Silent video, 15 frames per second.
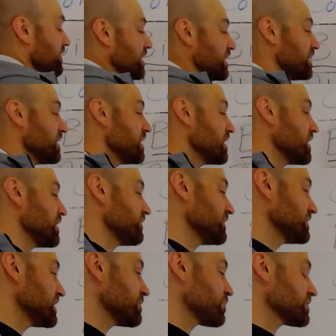fee of a
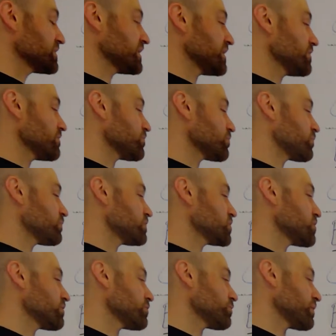10%
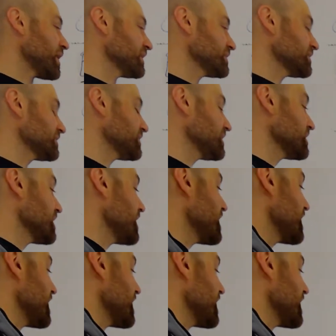total processing,